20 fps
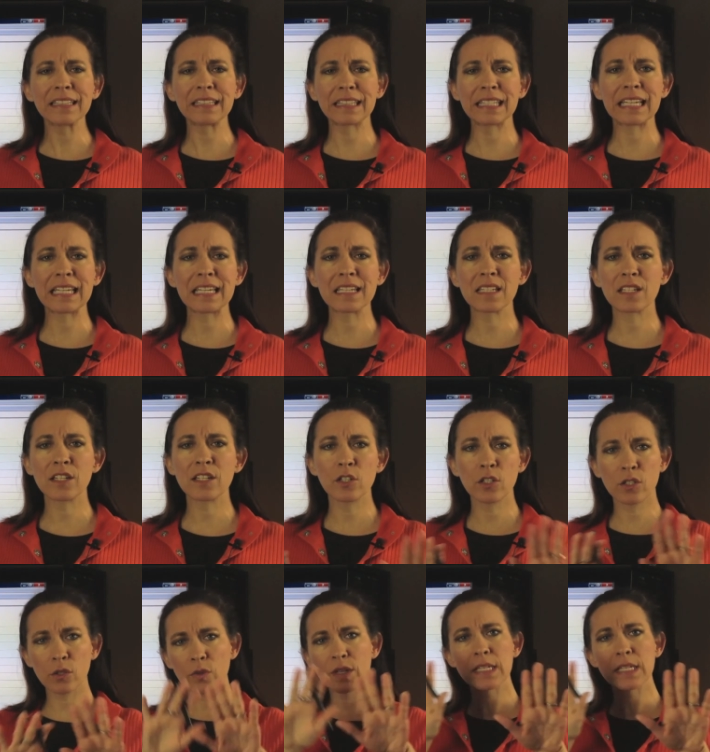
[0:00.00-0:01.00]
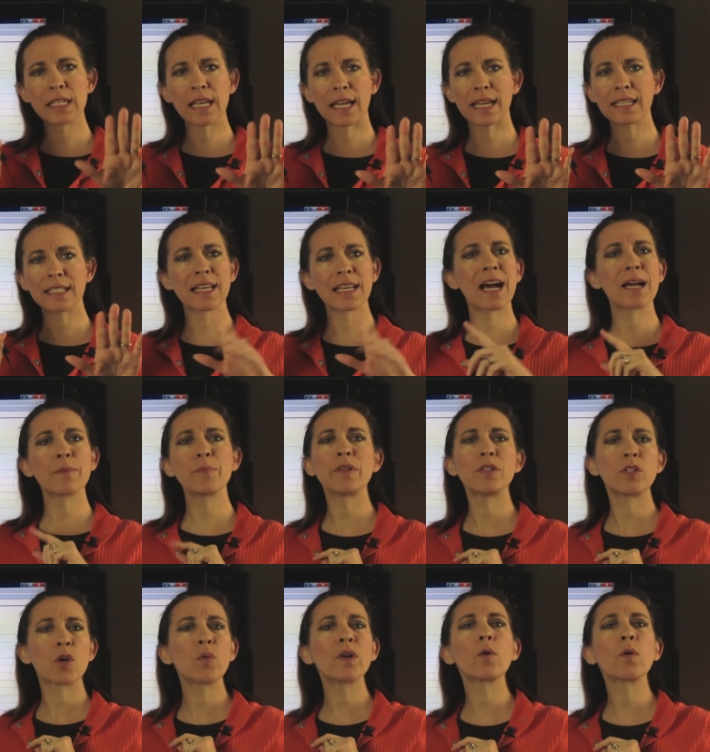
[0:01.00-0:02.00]
least, do it a second time, but
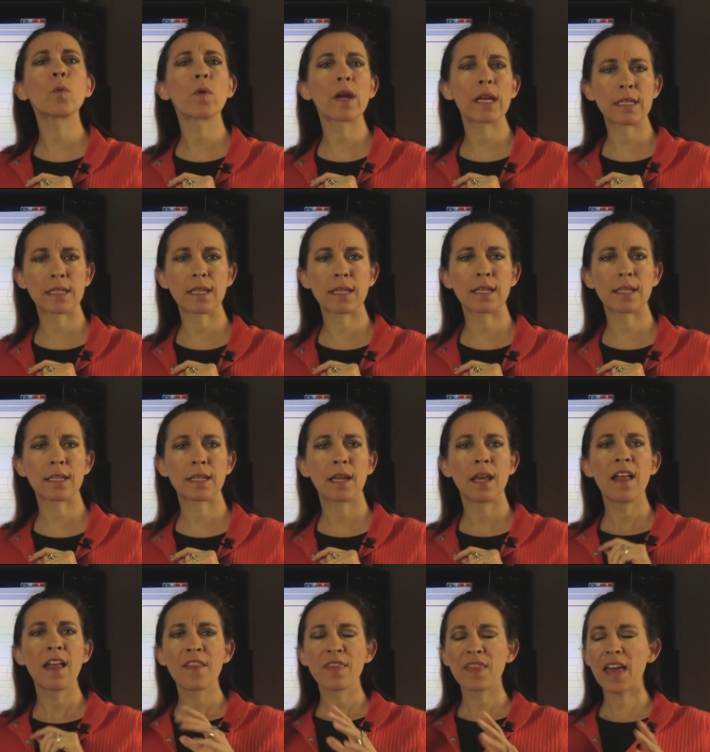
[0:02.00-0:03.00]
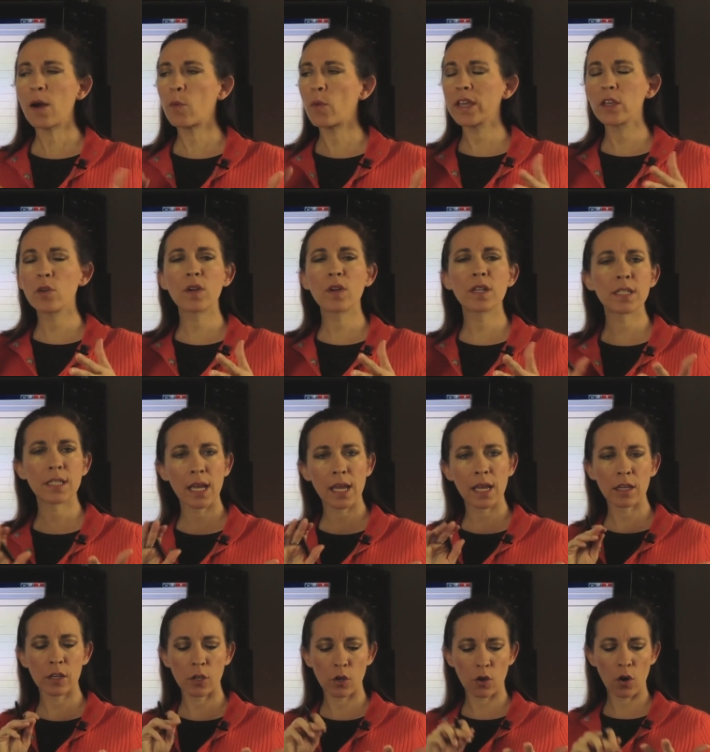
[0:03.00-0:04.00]
don't erase it. That way you can
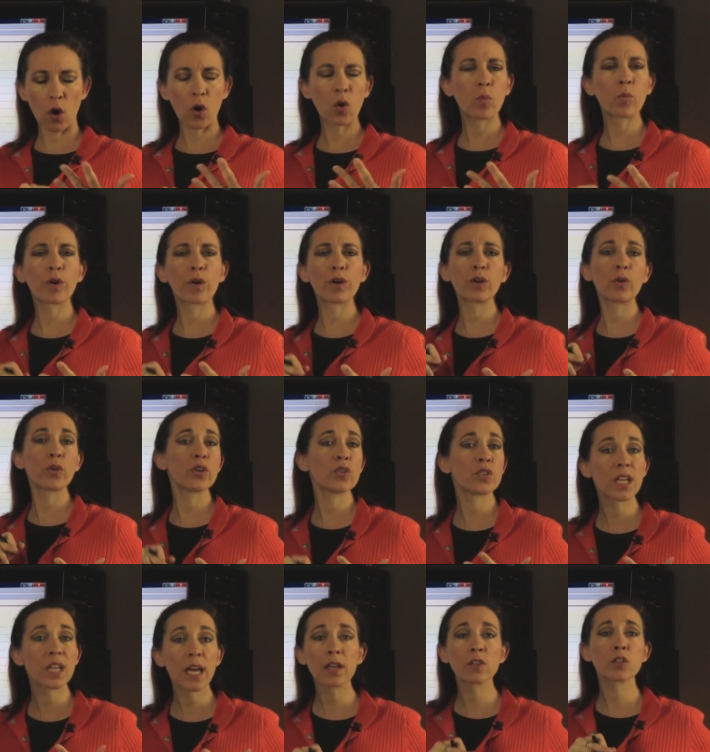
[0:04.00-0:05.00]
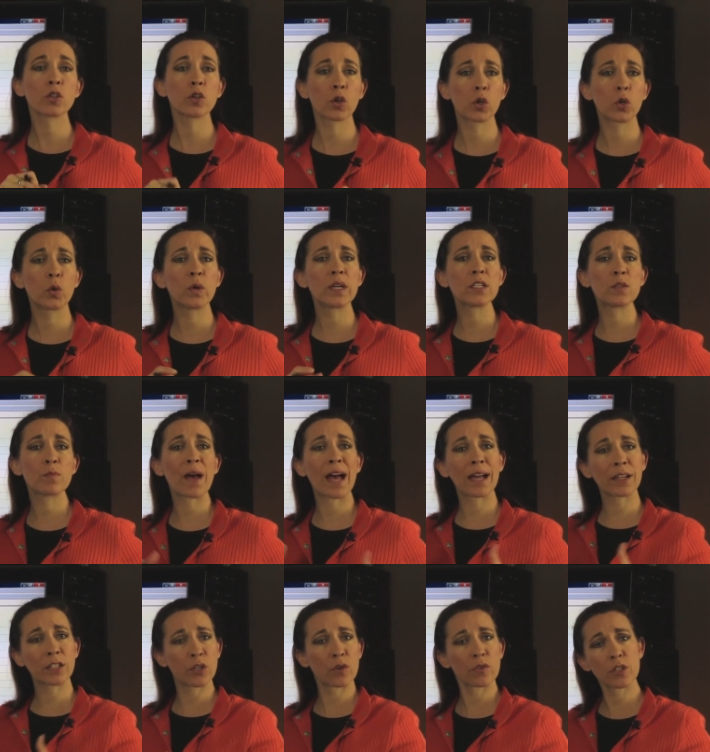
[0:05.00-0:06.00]
take your homework or your test or your quiz
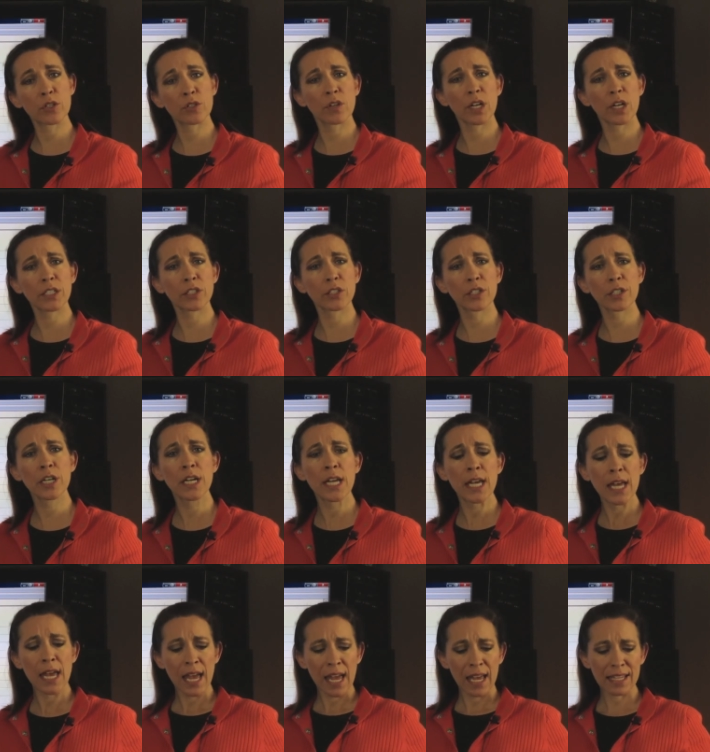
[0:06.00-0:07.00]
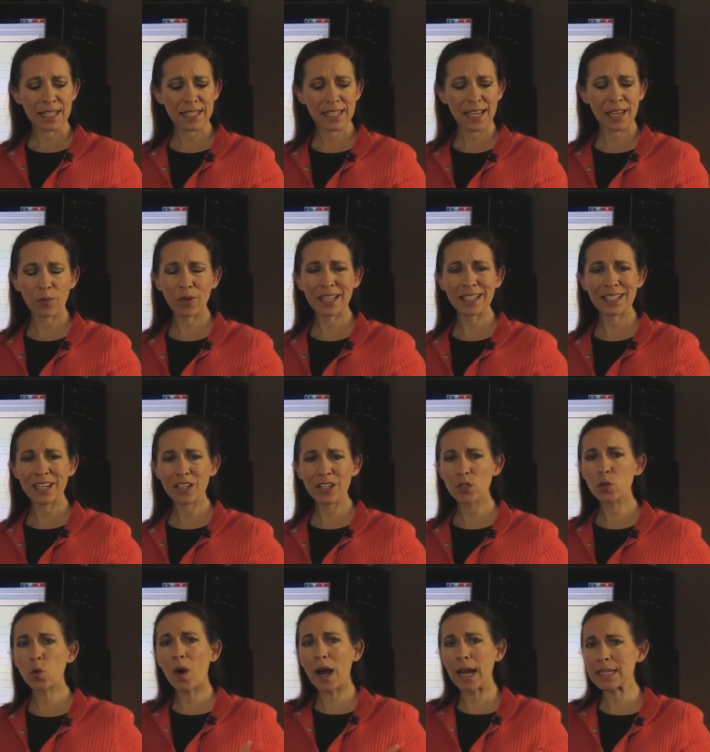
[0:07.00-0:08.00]
back to your instructor and say, well, I did it
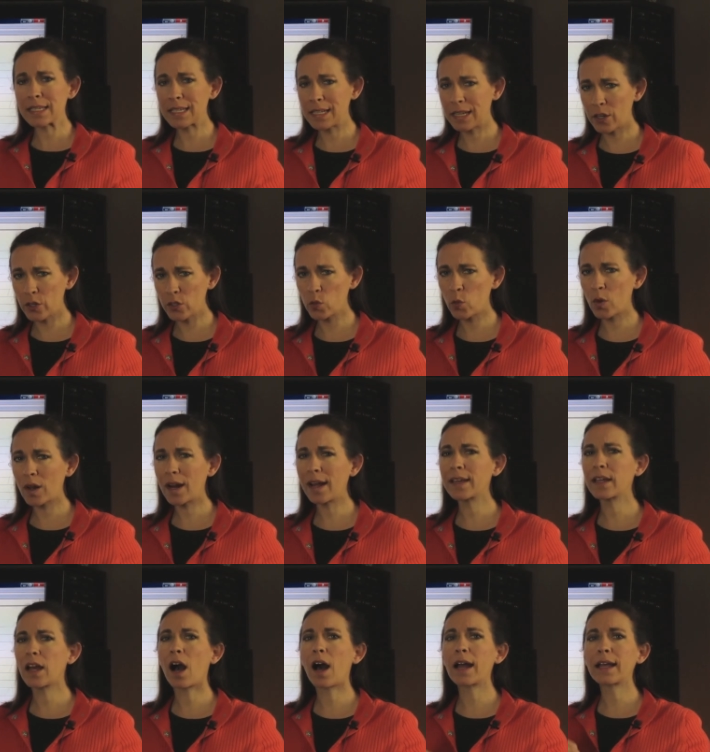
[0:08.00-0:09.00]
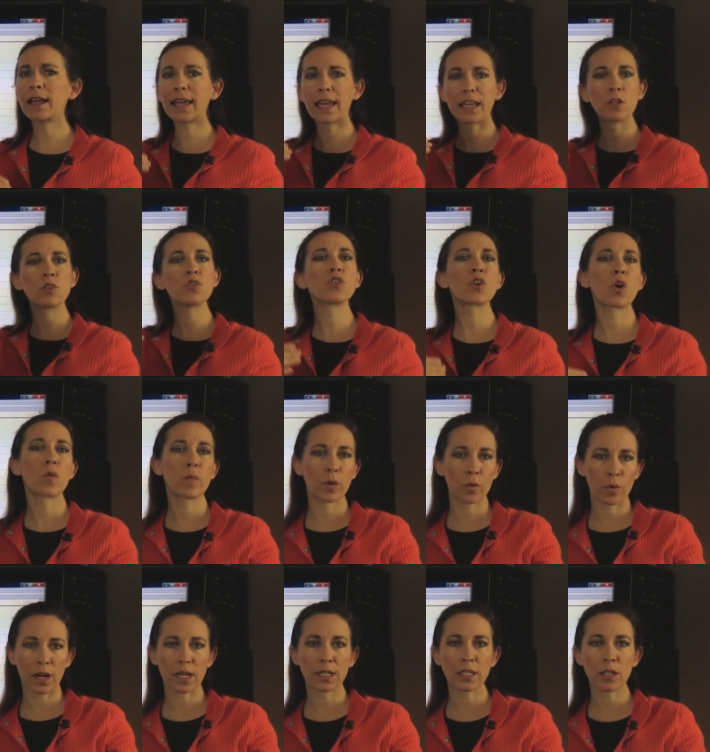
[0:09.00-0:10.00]
twice and here's what I got. Can you show me
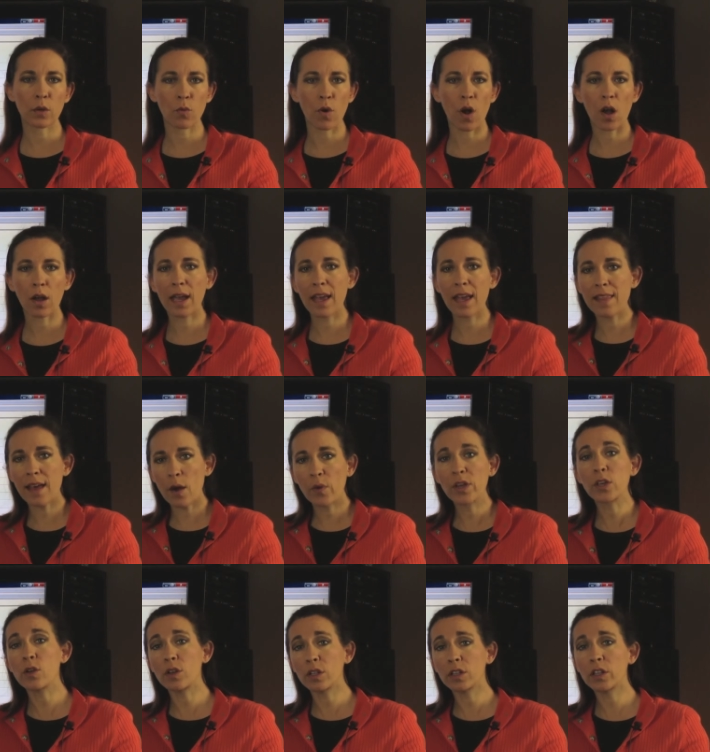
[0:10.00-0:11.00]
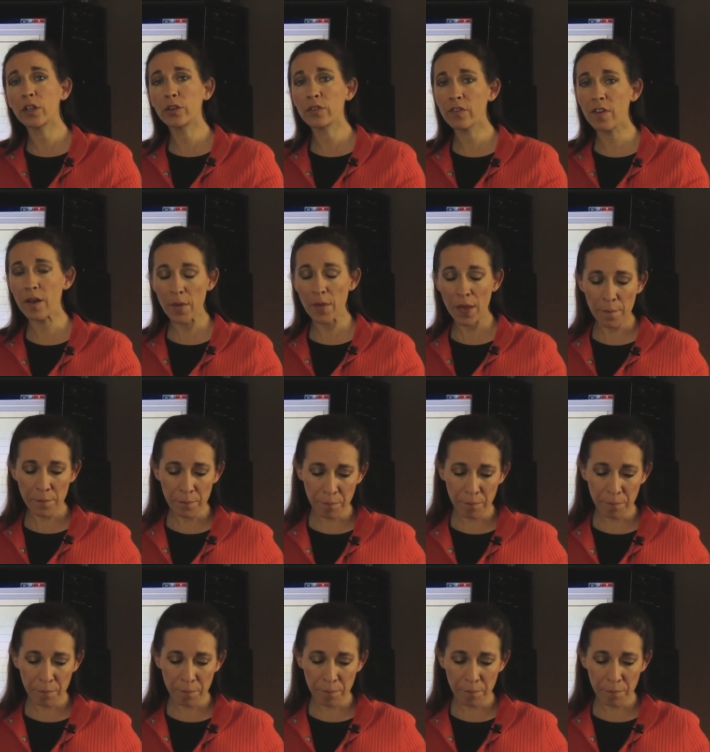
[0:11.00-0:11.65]
what I did wrong? And that way you can learn from it.